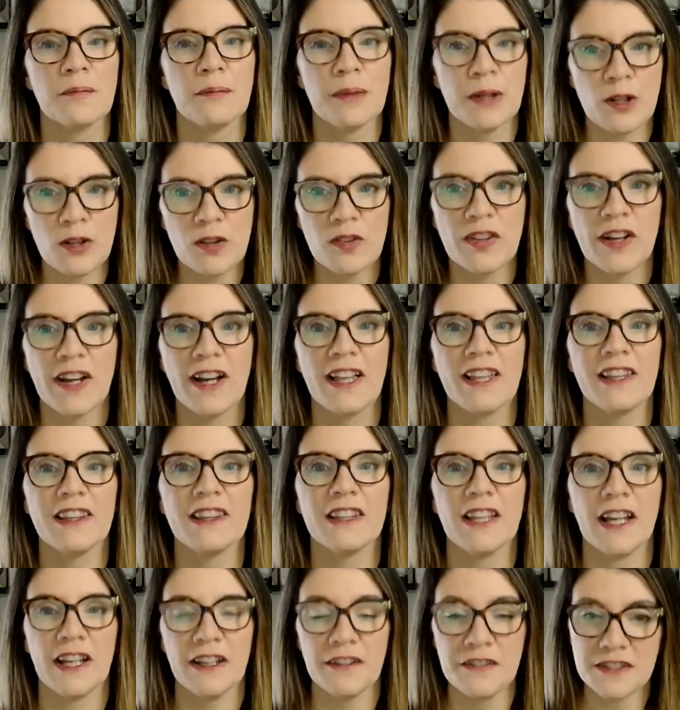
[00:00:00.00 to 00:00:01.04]
Build a
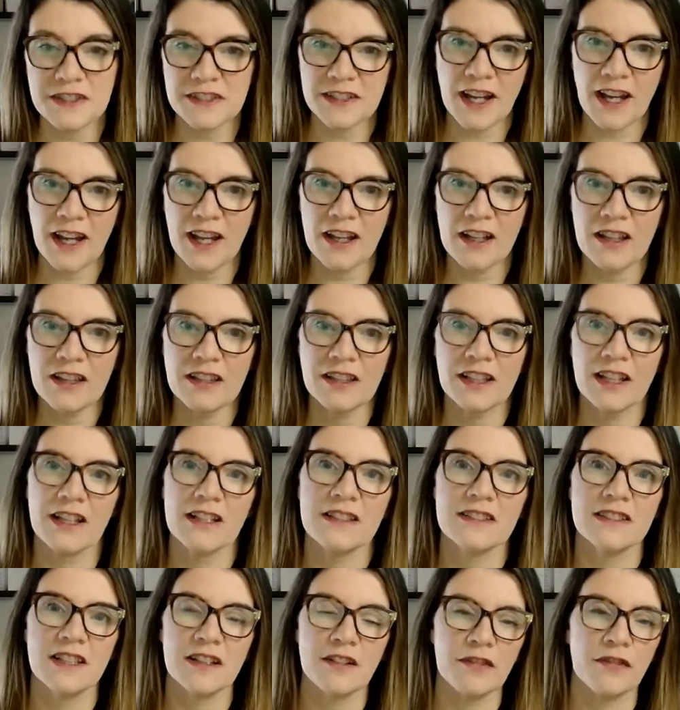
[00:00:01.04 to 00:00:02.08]
lifestyle
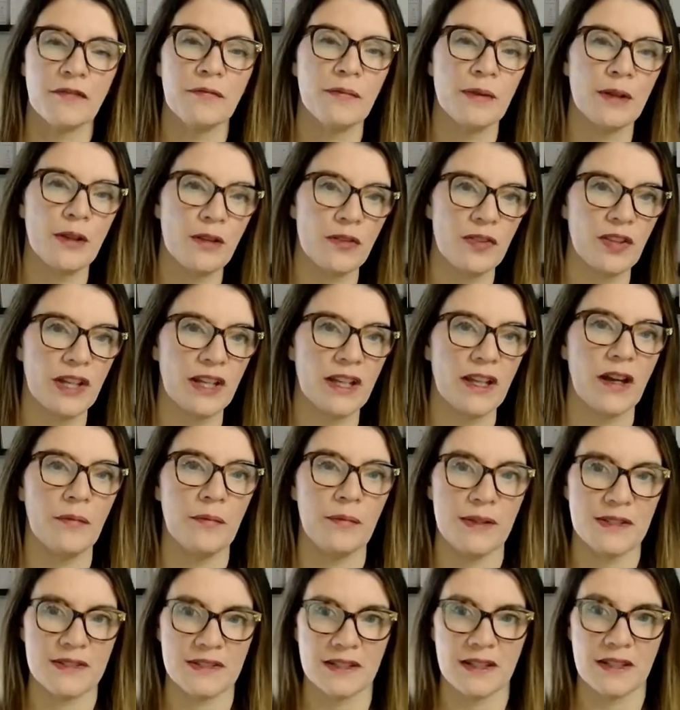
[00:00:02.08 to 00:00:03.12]
instead of building a
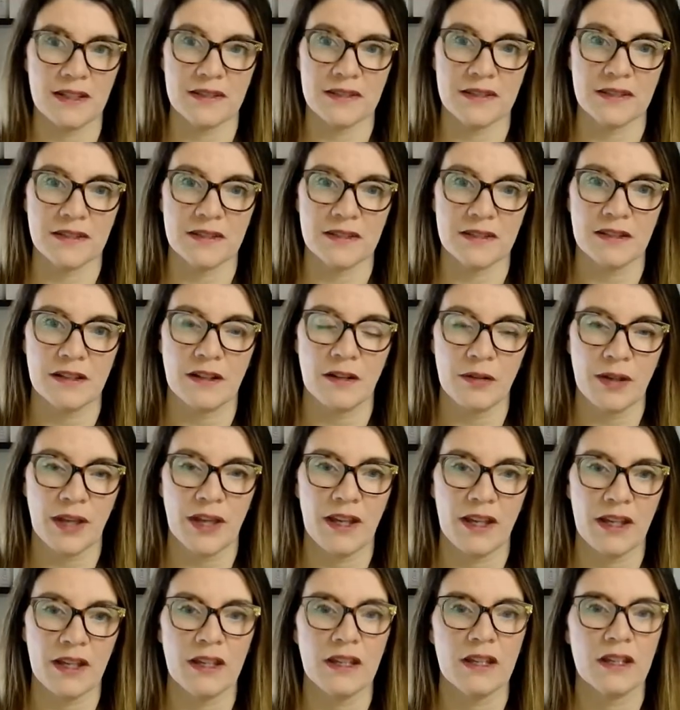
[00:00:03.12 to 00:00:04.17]
business,
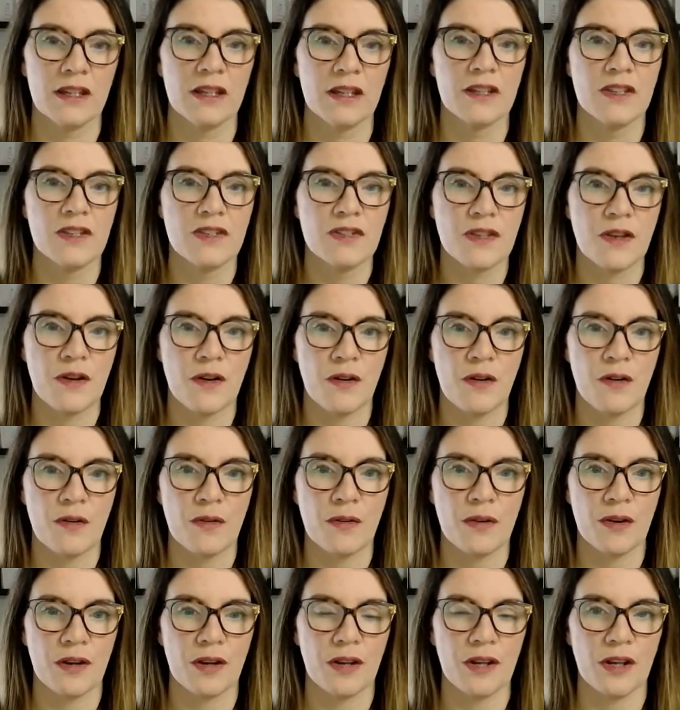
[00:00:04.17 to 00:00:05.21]
okay?
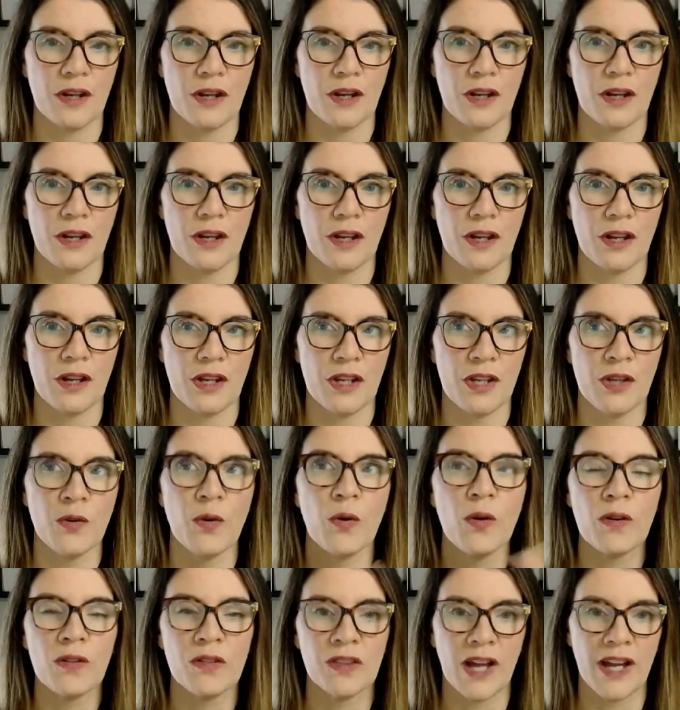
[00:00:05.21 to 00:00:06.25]
So
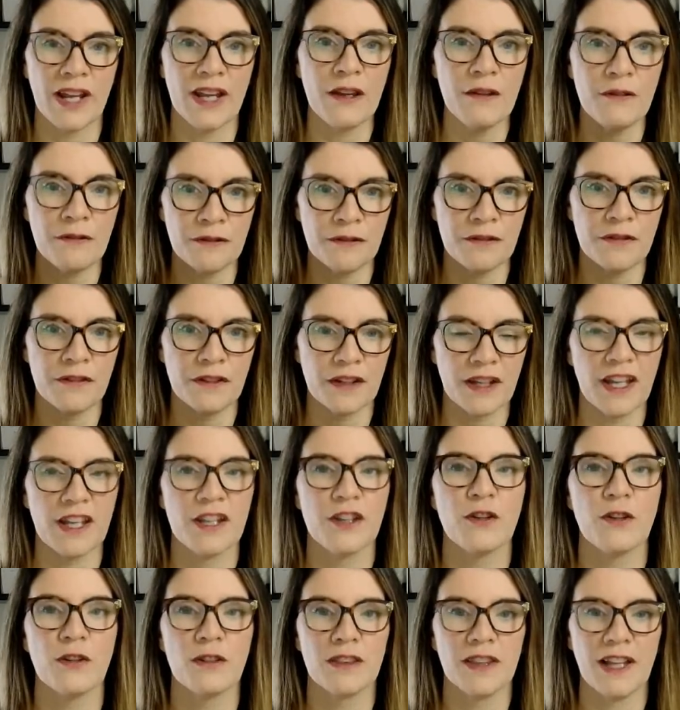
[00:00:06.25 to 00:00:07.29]
your life
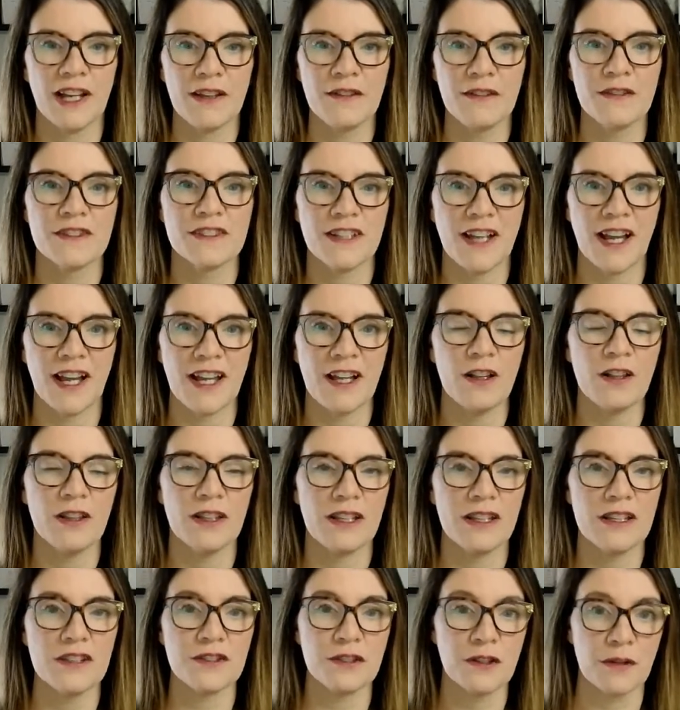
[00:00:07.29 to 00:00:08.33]
and your lifestyle
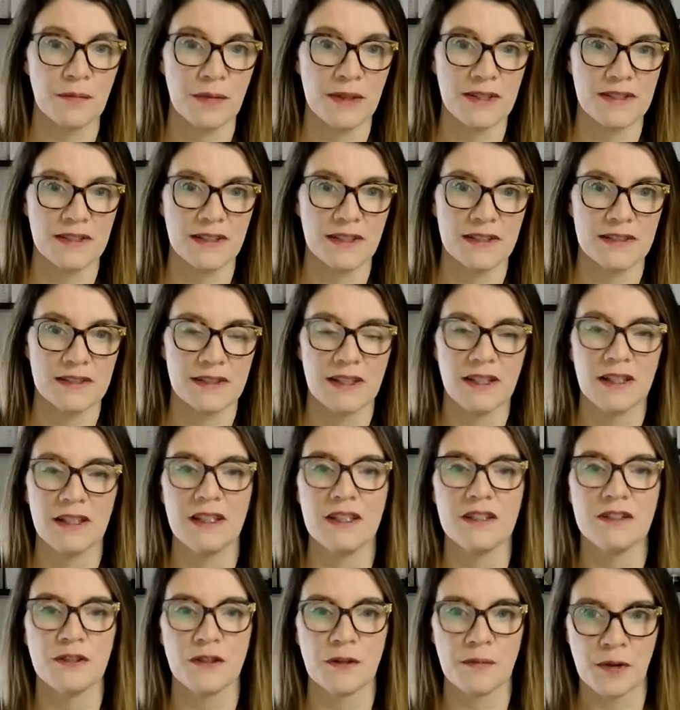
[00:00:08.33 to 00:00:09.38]
is your business. It
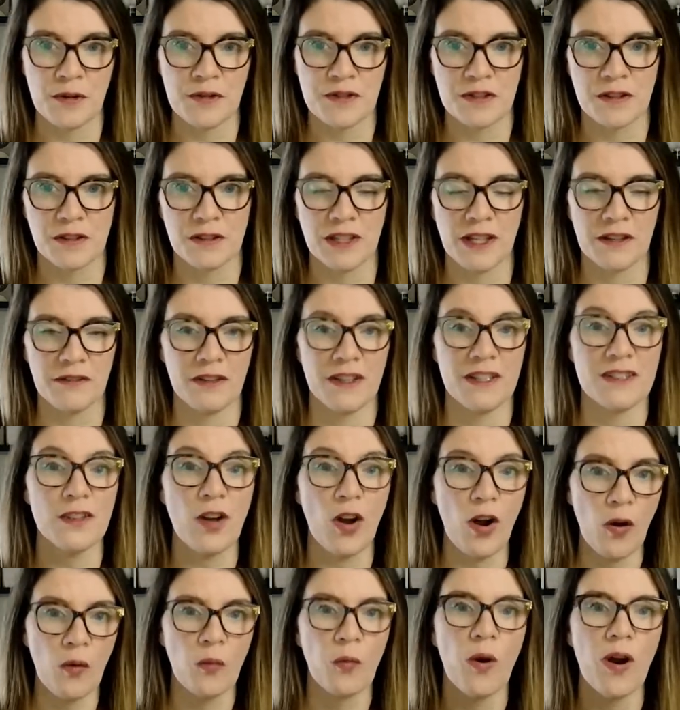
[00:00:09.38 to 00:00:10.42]
is your personal life. It's
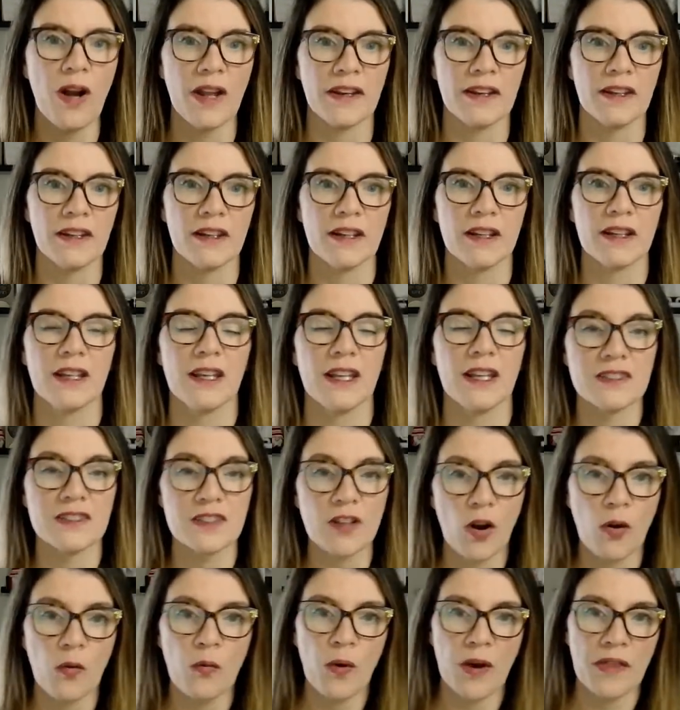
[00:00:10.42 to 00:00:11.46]
all one. It's
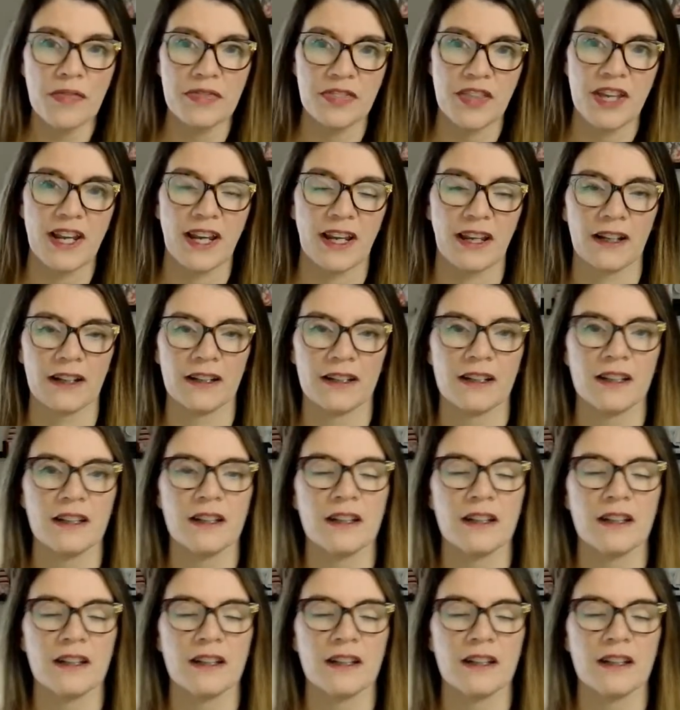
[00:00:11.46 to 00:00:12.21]
all one thing.